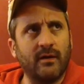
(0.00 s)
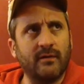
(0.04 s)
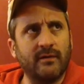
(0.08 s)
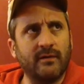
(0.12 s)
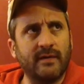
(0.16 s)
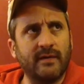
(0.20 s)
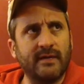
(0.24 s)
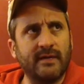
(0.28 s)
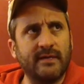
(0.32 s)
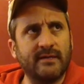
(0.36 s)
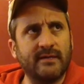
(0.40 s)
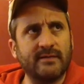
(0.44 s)

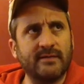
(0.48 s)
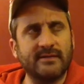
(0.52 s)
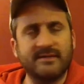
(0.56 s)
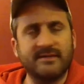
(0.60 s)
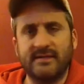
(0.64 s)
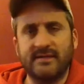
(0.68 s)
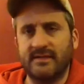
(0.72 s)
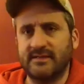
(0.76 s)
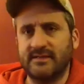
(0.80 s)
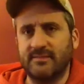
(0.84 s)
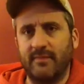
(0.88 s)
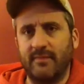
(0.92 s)
like
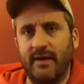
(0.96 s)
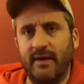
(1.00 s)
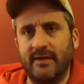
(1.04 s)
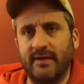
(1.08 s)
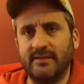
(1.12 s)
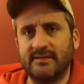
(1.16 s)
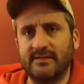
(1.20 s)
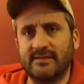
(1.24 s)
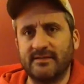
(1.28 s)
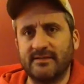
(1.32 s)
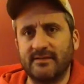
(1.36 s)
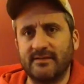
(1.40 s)
6
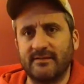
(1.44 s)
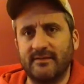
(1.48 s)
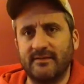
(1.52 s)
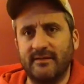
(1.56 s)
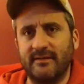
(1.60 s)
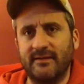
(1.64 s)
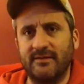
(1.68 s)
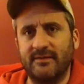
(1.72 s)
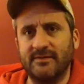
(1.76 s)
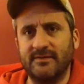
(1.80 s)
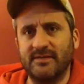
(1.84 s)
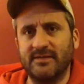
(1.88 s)
months.
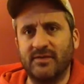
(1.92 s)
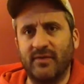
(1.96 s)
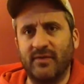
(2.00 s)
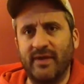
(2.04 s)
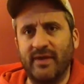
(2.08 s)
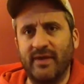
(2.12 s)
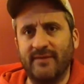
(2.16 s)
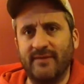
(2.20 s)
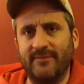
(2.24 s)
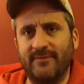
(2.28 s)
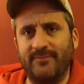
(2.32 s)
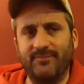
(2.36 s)
And it was
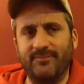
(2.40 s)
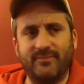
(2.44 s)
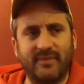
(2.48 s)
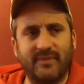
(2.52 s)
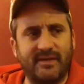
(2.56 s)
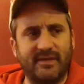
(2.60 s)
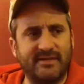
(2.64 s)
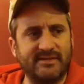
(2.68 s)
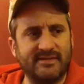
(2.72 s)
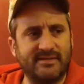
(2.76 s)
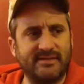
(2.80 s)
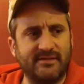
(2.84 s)
great
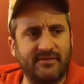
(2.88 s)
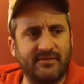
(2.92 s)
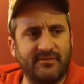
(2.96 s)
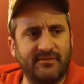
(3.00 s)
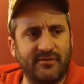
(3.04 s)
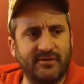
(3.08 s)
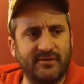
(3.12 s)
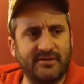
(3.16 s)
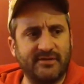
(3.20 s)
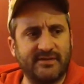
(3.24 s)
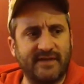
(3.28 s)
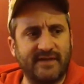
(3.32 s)
because the
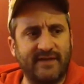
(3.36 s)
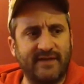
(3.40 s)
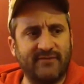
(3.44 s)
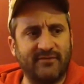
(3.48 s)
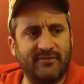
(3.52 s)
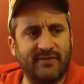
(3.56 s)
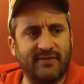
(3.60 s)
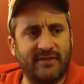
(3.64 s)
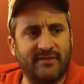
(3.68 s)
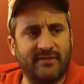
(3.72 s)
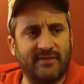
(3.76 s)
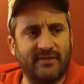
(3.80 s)

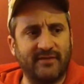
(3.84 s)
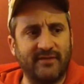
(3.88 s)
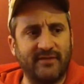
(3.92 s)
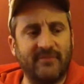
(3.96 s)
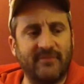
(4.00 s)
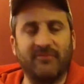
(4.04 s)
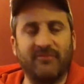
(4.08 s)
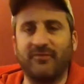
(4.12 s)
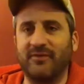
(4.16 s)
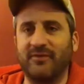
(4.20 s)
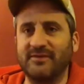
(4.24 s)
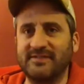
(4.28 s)

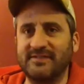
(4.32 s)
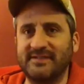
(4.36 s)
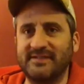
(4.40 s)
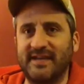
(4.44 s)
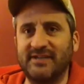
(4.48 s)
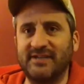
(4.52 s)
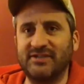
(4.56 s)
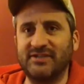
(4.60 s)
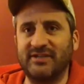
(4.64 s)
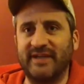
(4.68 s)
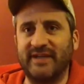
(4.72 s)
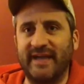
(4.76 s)
first
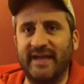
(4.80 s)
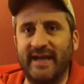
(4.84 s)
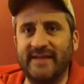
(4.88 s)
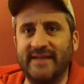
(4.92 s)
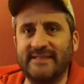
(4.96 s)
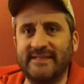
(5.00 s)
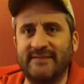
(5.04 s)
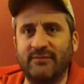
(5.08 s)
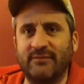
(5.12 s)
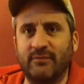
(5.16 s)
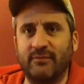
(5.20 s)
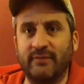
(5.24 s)
session, I
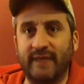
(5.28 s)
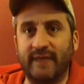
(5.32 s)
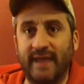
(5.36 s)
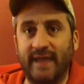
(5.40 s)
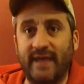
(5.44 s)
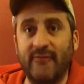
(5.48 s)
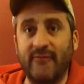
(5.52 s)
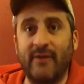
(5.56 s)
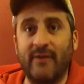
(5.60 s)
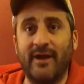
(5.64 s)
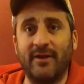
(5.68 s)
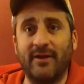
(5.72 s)
asked everyone like,
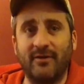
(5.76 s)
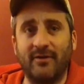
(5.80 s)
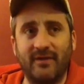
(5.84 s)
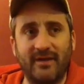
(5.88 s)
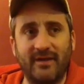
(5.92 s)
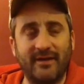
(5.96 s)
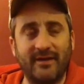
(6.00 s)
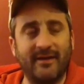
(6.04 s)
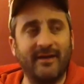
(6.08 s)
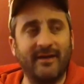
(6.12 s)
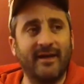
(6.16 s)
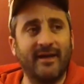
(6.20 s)
hey, why are you
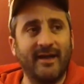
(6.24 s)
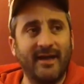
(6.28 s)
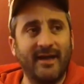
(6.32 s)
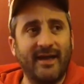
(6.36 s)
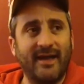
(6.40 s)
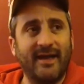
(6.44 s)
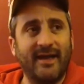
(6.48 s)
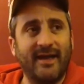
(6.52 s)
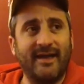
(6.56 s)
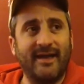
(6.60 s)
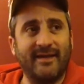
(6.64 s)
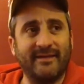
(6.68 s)
here?
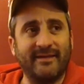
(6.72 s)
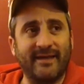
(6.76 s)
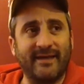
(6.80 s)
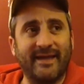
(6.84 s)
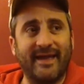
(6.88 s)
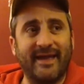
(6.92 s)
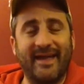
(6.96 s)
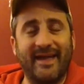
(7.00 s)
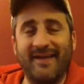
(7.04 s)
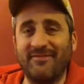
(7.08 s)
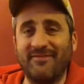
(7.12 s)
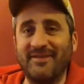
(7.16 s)
And
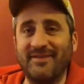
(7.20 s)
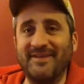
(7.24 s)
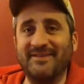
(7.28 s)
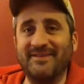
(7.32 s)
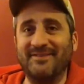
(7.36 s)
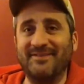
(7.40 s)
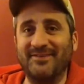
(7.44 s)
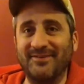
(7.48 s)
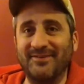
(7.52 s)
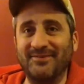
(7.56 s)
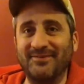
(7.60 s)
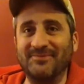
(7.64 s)
like every
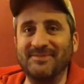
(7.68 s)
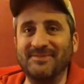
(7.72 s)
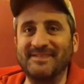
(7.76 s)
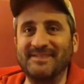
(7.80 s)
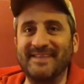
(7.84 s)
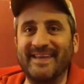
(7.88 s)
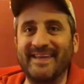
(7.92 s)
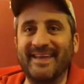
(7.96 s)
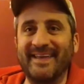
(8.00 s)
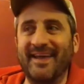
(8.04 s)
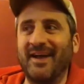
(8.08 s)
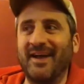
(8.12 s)
dude
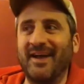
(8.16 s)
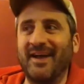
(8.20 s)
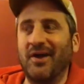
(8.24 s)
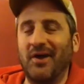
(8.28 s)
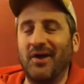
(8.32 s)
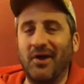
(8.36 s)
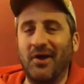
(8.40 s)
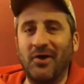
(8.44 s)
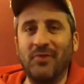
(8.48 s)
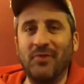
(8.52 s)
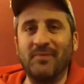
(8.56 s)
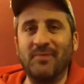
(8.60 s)
was like,
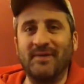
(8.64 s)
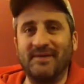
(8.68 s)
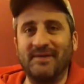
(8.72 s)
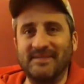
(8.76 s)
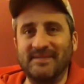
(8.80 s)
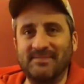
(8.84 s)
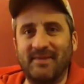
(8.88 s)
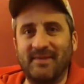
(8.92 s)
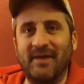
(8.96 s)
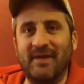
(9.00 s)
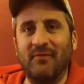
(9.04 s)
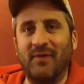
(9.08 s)
oh,
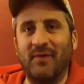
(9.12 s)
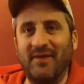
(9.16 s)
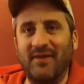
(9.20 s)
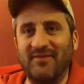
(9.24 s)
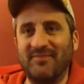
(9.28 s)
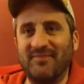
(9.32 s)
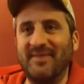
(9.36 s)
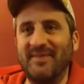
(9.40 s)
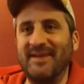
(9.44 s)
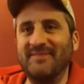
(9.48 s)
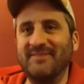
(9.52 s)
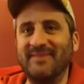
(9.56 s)
because my
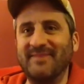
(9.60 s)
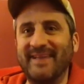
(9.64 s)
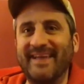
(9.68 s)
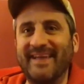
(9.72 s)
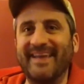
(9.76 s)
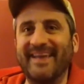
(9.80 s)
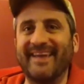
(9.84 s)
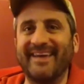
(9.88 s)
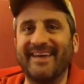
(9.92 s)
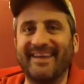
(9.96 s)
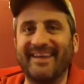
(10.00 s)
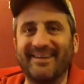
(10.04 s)
wife made me.
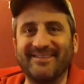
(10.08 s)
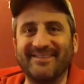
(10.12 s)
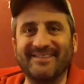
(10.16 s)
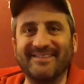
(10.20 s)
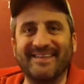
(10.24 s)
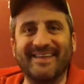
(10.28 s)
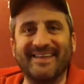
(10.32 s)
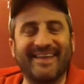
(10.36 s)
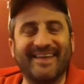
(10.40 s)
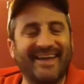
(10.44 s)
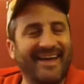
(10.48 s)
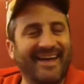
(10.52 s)
And I
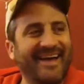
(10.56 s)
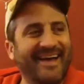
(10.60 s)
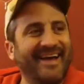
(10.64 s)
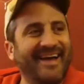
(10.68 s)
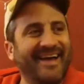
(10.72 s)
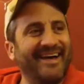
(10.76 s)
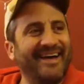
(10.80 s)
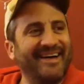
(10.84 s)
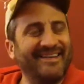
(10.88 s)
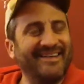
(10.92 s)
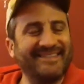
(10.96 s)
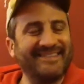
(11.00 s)
was
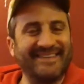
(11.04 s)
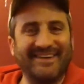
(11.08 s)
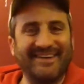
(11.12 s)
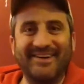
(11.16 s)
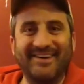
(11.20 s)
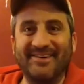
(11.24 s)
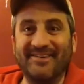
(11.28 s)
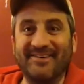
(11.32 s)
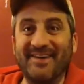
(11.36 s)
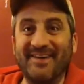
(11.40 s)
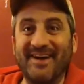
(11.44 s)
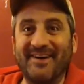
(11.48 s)
like,
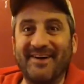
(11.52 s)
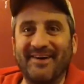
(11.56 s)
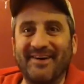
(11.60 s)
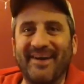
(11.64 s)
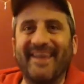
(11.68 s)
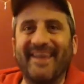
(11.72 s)
oh no,